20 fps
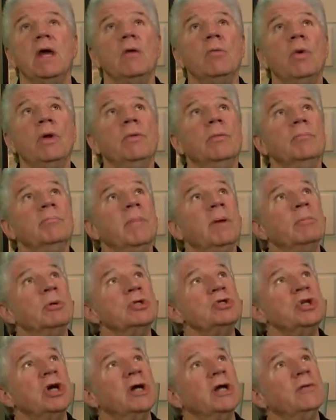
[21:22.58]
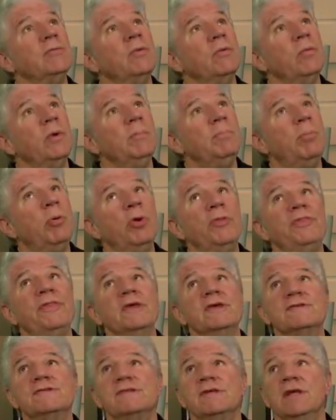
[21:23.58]
When, remember, John, when we put
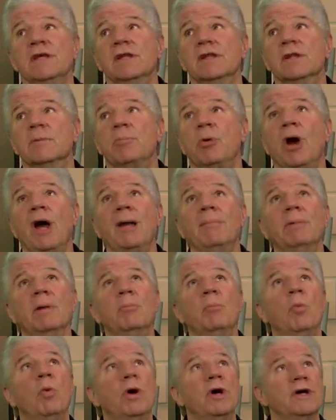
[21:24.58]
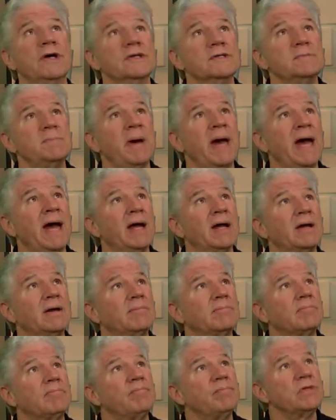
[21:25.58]
this in, the problem was back
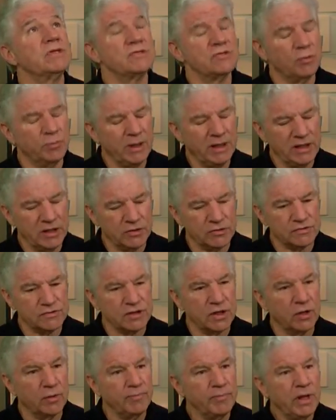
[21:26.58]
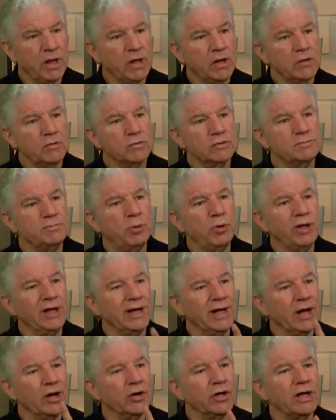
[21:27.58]
so many years ago, was putting
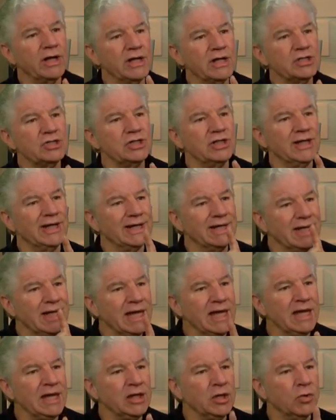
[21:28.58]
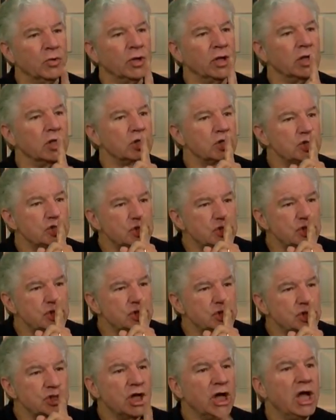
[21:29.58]
an air conditioning and heat unit,
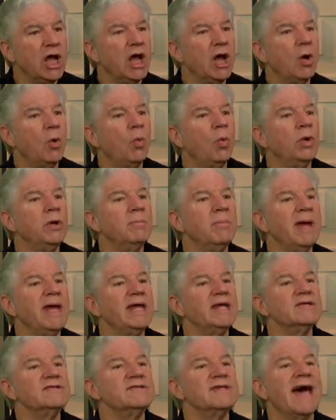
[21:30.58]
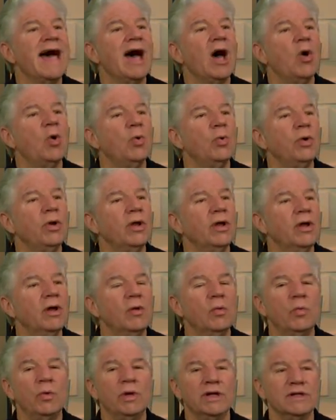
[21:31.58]
shh, wouldn't make a sound
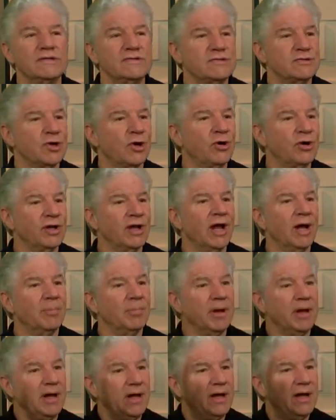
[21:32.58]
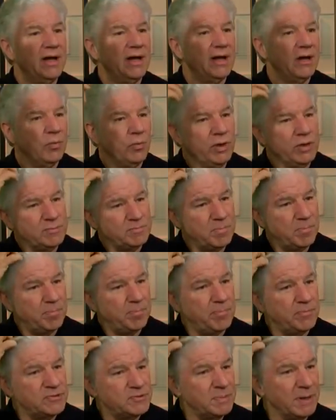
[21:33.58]
when it started up. We
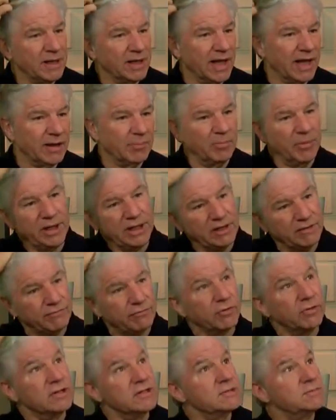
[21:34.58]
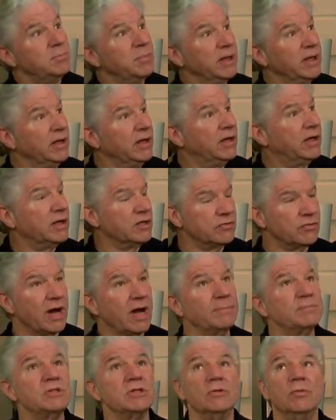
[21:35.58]
spent a lot of money for this big
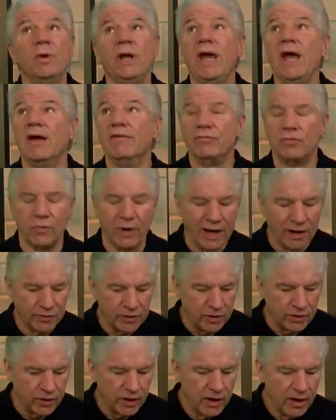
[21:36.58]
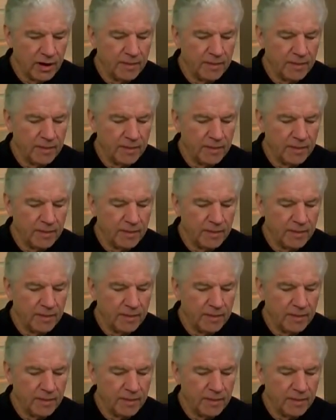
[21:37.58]
contraption we have throughout here.